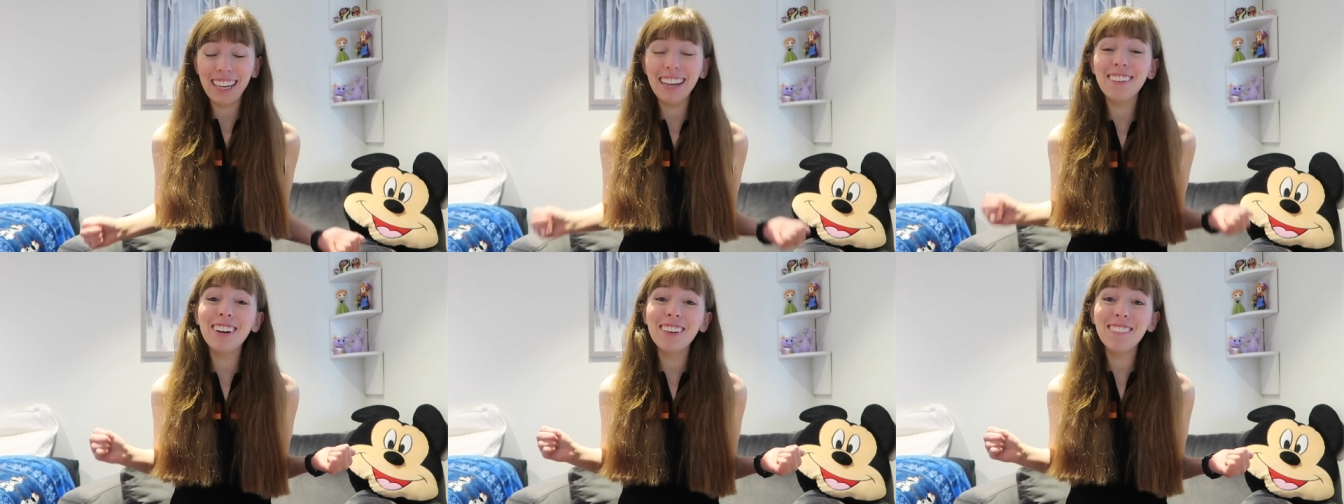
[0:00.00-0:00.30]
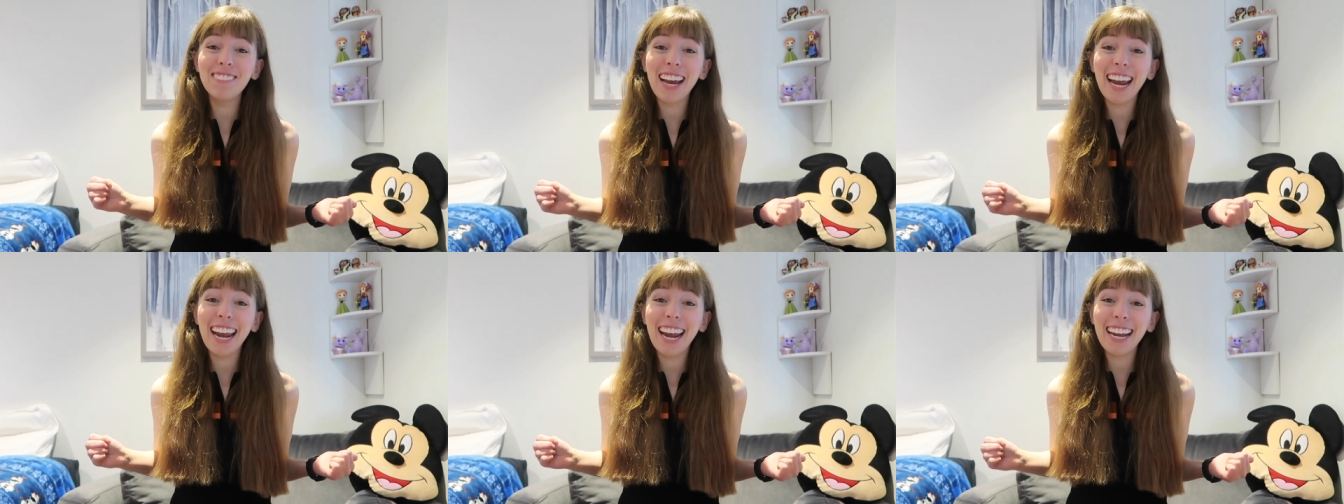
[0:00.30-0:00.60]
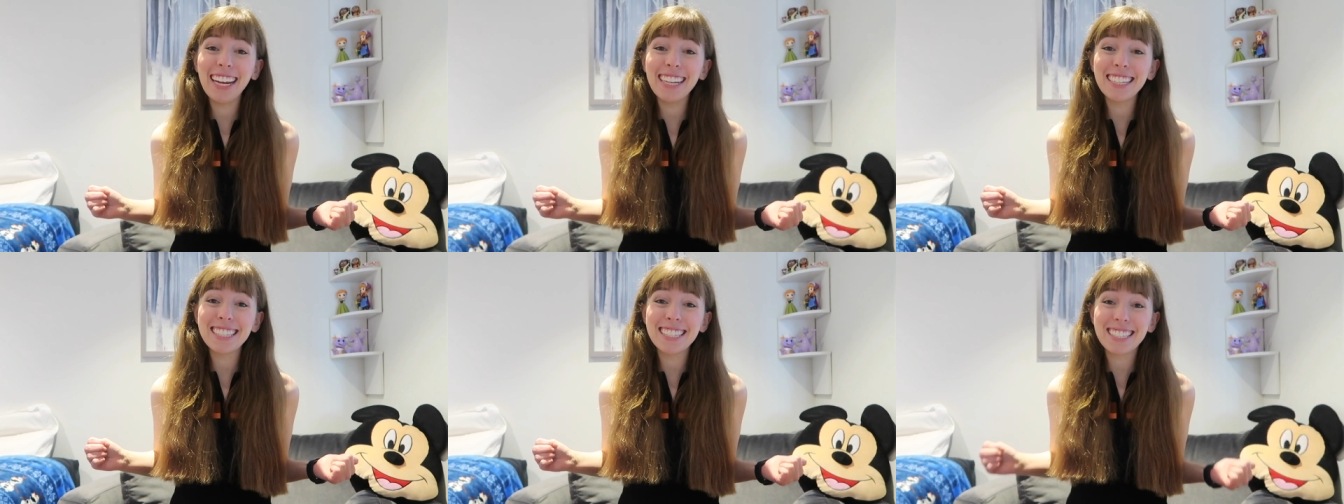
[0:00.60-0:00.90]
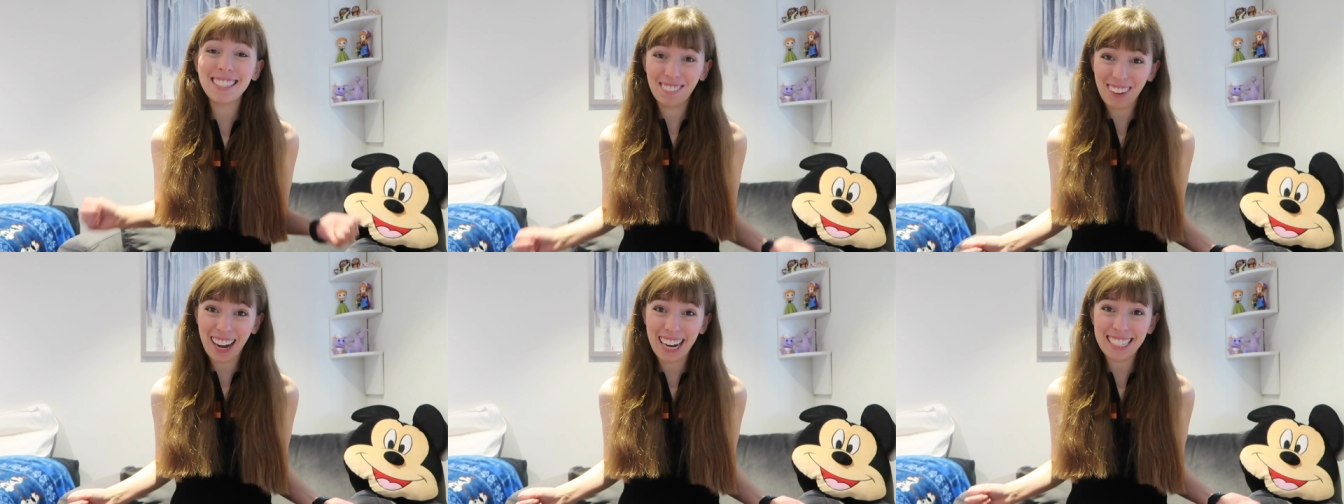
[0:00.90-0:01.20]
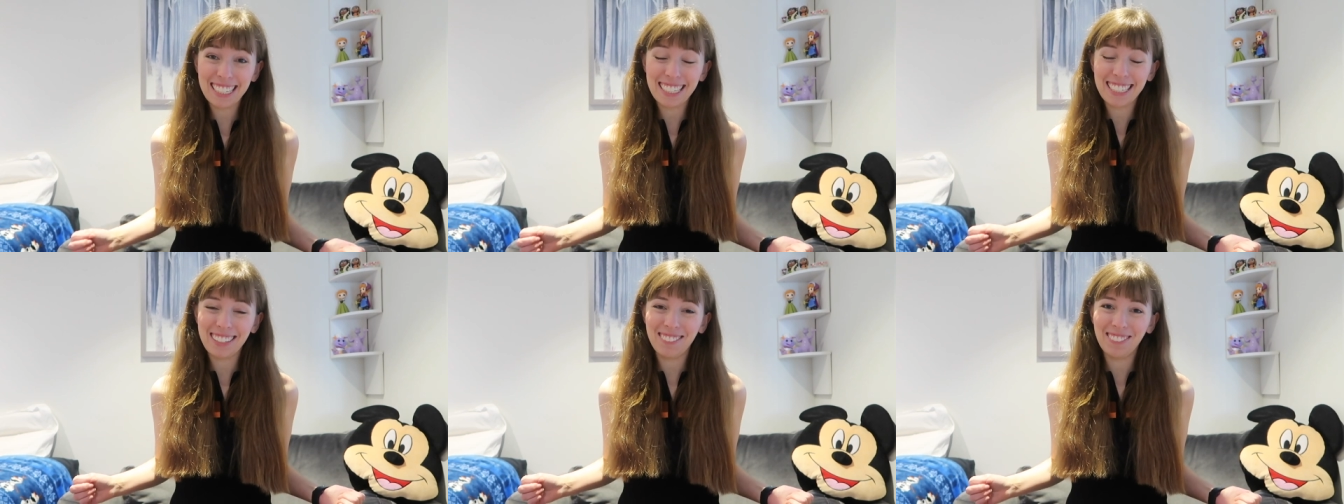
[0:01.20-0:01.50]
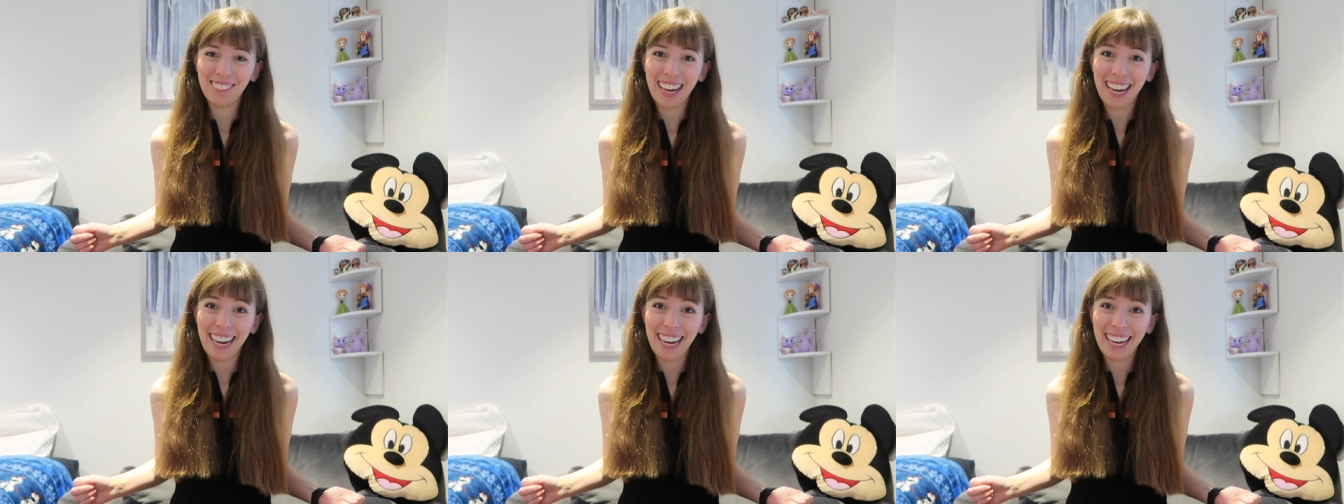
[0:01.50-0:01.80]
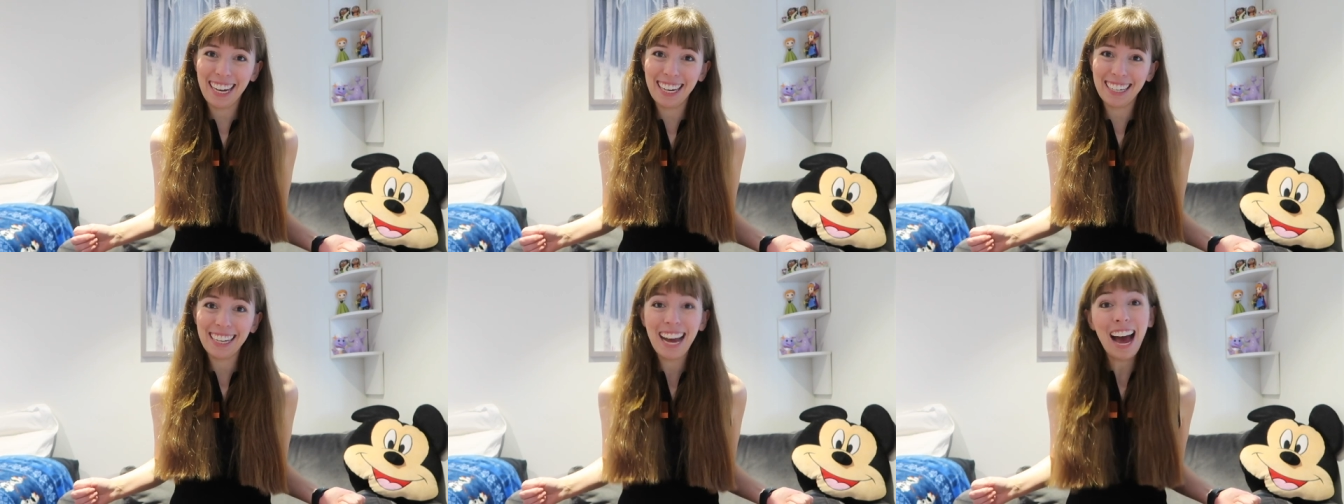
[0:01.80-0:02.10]
It would mean so much to
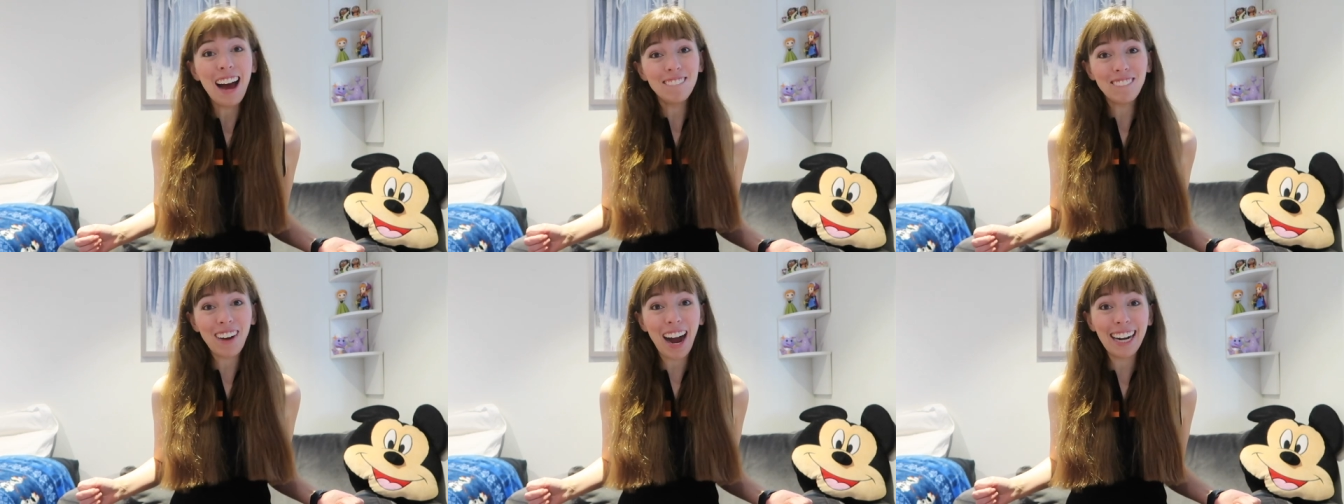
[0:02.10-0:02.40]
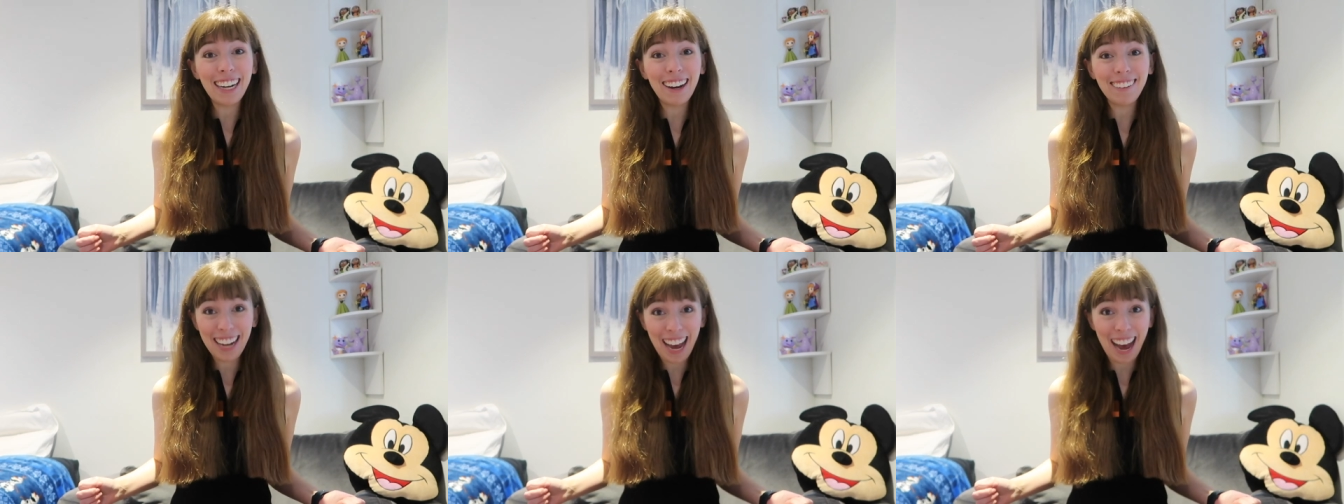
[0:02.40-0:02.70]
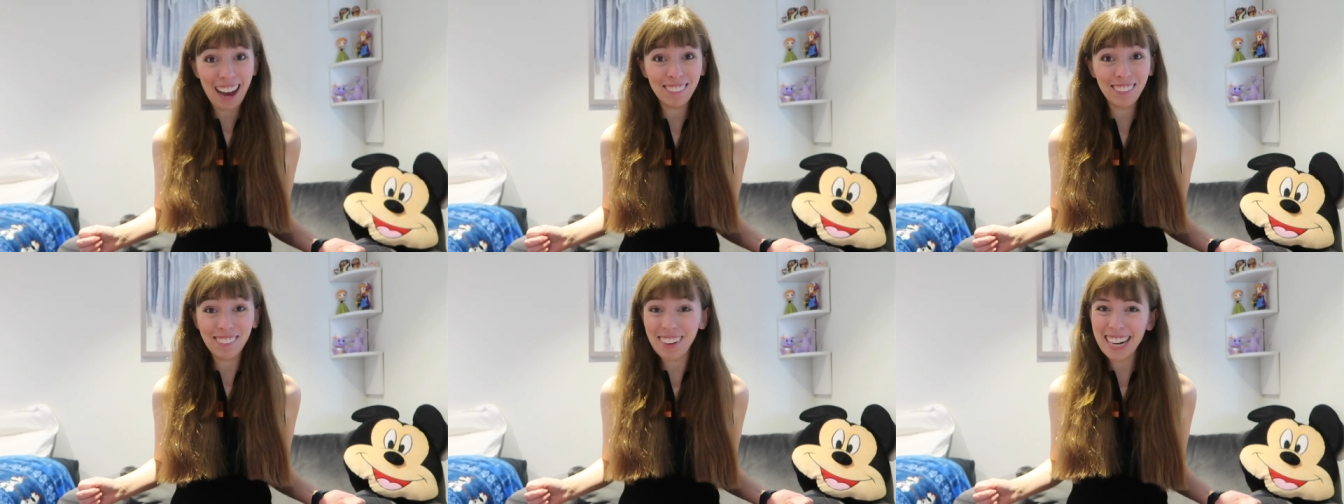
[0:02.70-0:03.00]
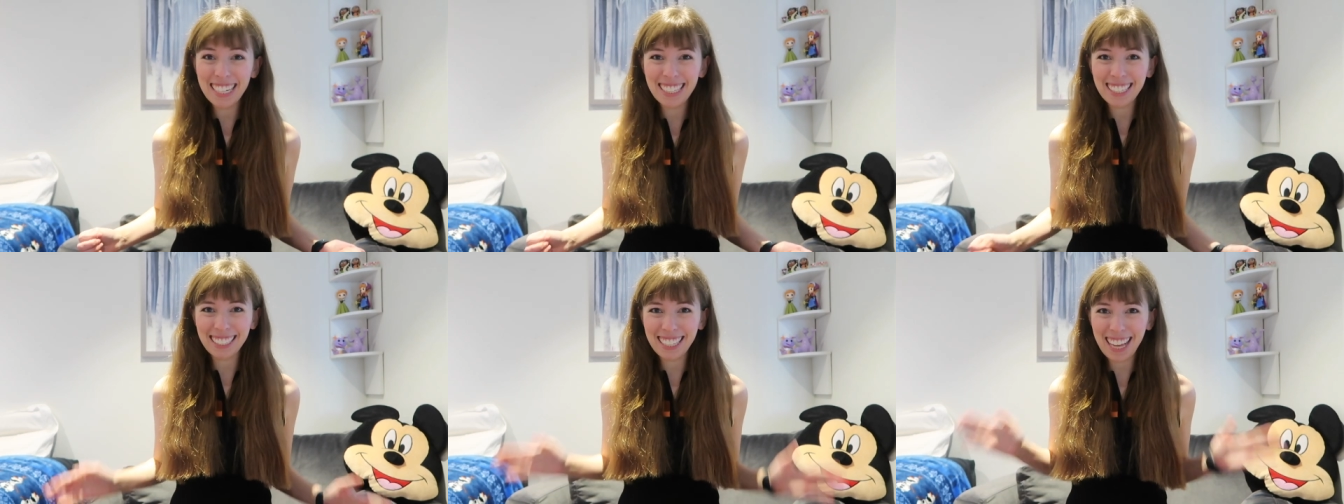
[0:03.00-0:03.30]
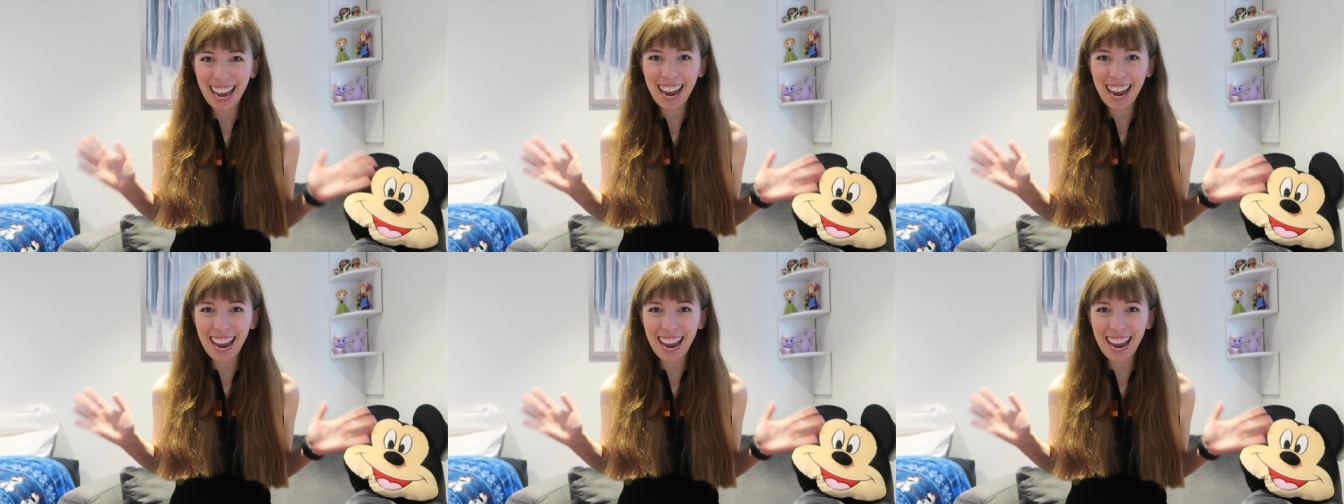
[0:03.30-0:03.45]
me. Bye now and have a magical